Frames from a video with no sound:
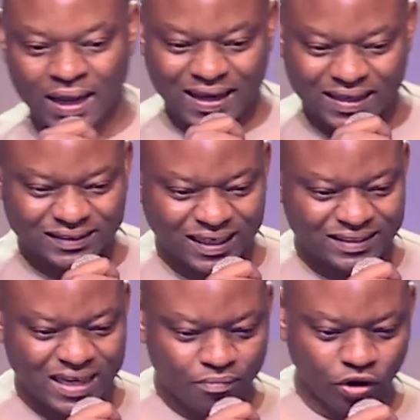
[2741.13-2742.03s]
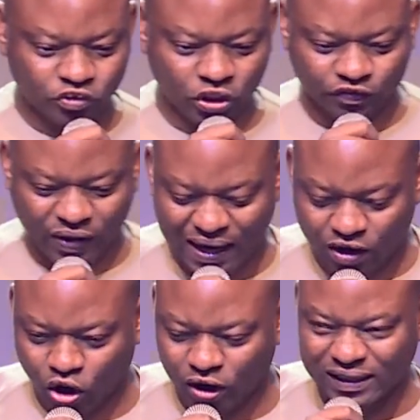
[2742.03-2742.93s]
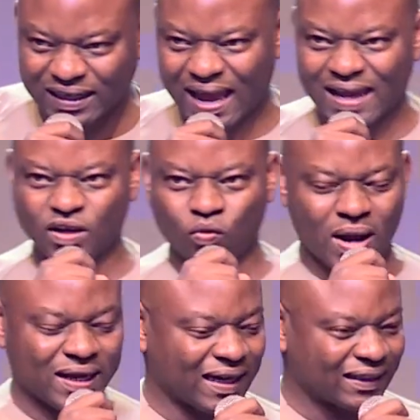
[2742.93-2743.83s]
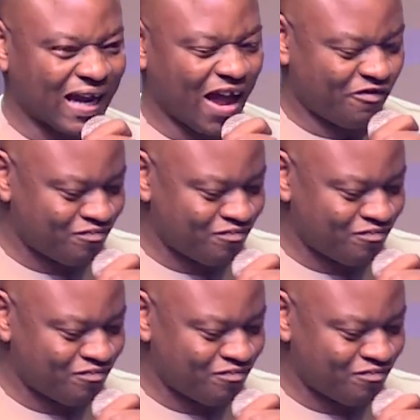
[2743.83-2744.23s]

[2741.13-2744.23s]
In the name of Jesus, Father, Lord, in any way that I have